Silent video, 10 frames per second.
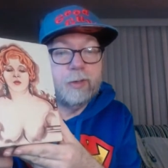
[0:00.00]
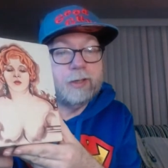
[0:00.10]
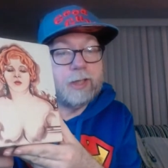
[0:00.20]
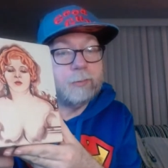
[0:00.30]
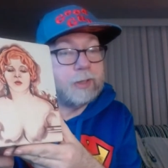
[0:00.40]

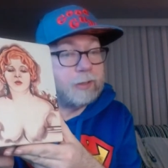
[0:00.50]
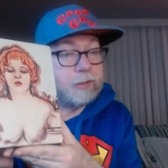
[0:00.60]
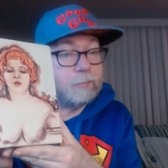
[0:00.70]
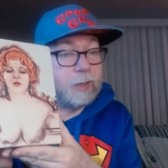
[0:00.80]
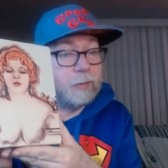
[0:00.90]
But I think
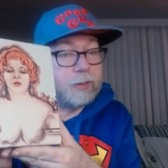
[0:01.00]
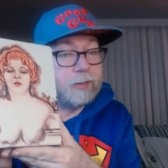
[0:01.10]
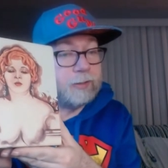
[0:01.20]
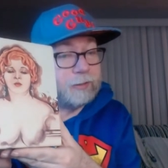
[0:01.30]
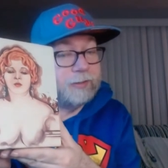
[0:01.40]
because it's Mae
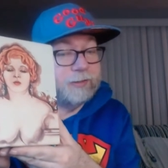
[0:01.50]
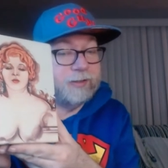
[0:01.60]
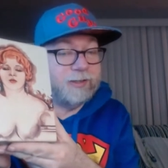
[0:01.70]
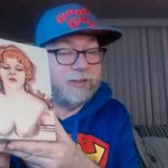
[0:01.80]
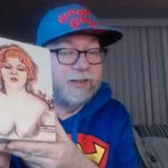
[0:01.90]
West, they
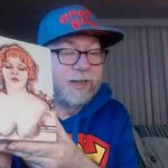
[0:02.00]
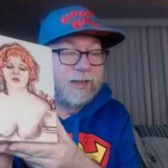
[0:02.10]
kind of